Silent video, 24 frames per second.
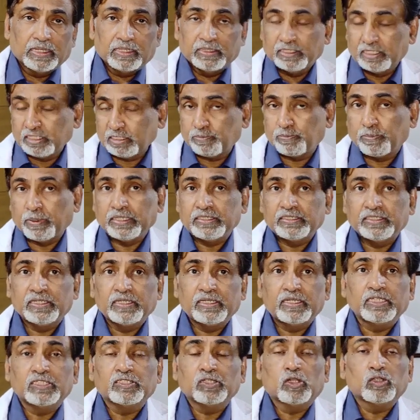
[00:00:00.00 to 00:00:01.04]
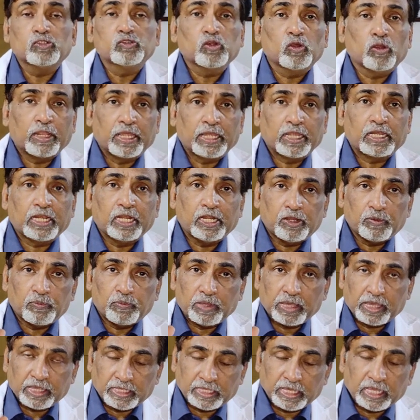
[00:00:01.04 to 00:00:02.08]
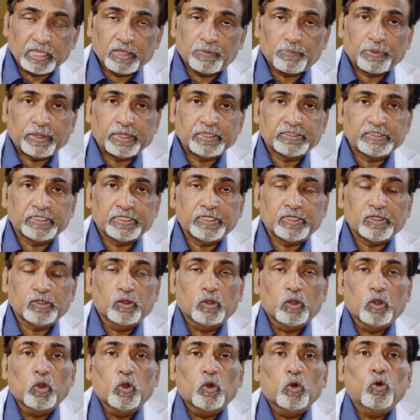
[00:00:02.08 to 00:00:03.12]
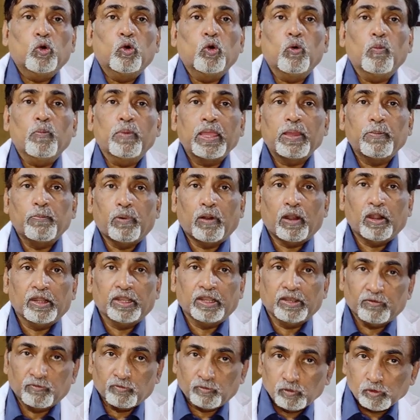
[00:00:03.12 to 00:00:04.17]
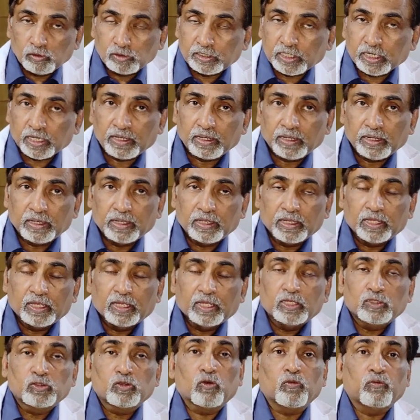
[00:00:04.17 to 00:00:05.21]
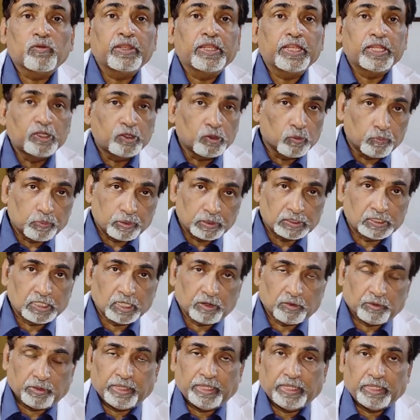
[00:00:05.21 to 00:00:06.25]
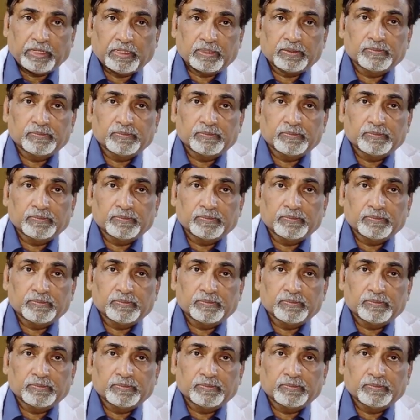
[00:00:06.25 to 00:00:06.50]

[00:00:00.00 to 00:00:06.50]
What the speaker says: This patient is also likely to be a young patient who may bald in future, so we need to preserve hair.